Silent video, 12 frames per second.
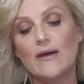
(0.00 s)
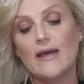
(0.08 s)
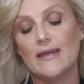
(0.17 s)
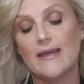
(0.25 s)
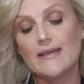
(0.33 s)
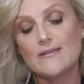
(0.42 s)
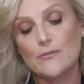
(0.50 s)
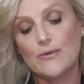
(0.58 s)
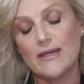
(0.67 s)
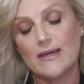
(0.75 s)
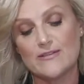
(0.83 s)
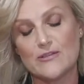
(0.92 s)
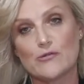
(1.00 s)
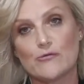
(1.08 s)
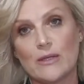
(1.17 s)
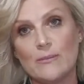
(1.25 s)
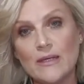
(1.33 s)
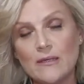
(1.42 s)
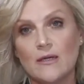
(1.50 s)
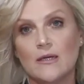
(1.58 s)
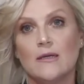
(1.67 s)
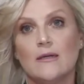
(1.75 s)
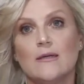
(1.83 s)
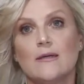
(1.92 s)
and as we are streaming,
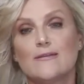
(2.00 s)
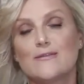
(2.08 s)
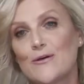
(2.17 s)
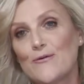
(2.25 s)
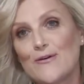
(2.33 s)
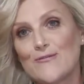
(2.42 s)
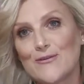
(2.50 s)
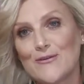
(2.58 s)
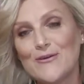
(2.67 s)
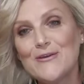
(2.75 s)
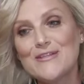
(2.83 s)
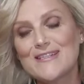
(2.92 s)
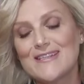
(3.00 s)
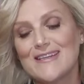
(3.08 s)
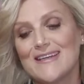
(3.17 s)
so I've learnt,